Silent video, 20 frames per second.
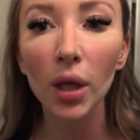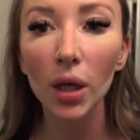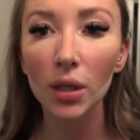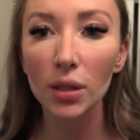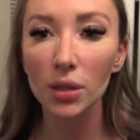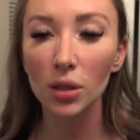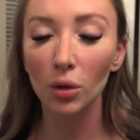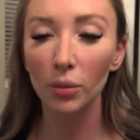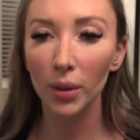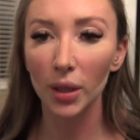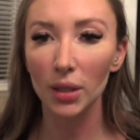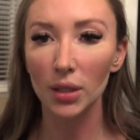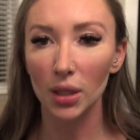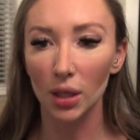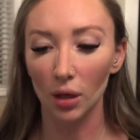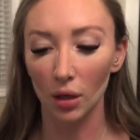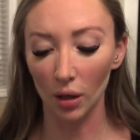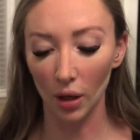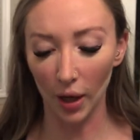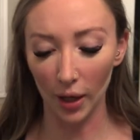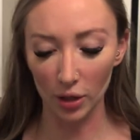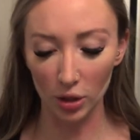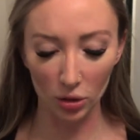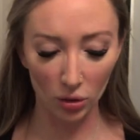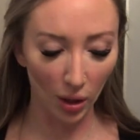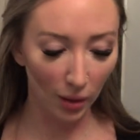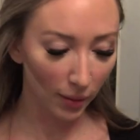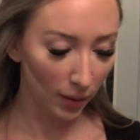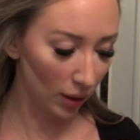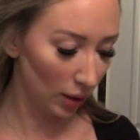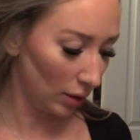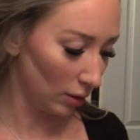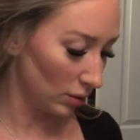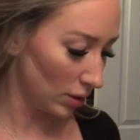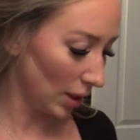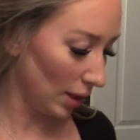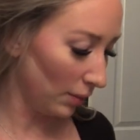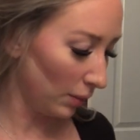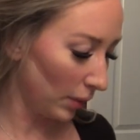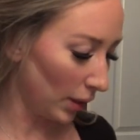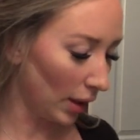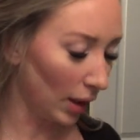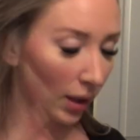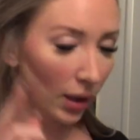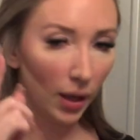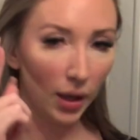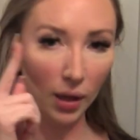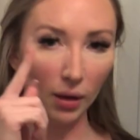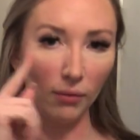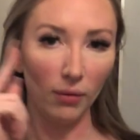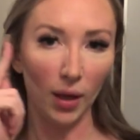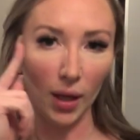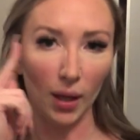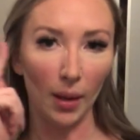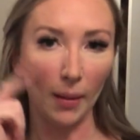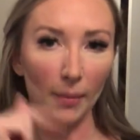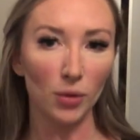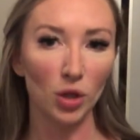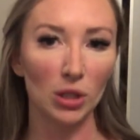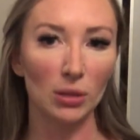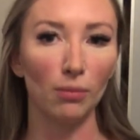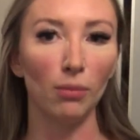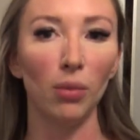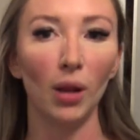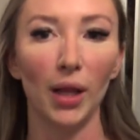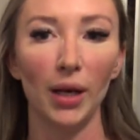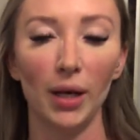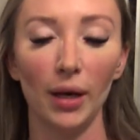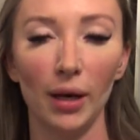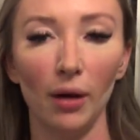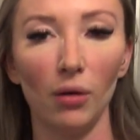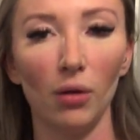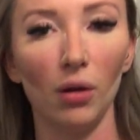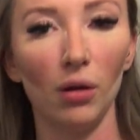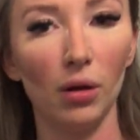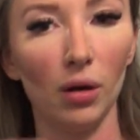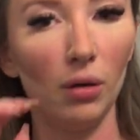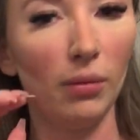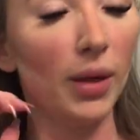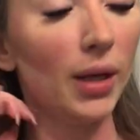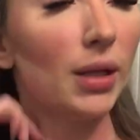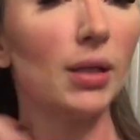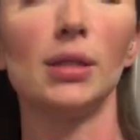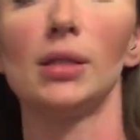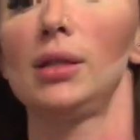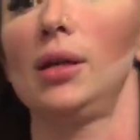It's no big deal. I just grab a Q-tip and kind of like just blend it out a little bit.